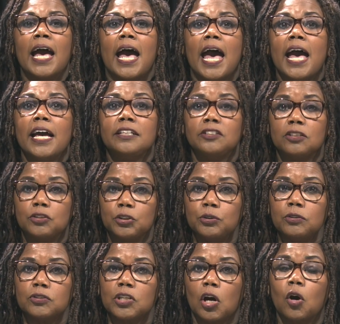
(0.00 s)
And to
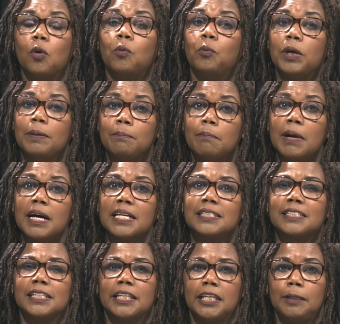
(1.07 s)
do so, we
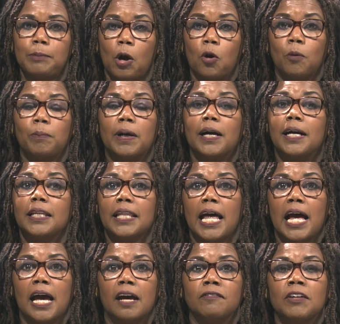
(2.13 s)
must keep hope
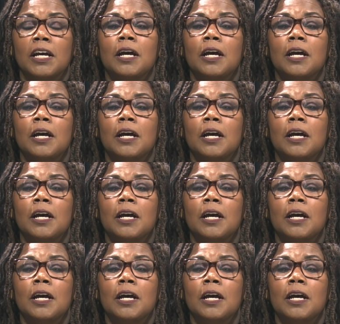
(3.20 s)
alive.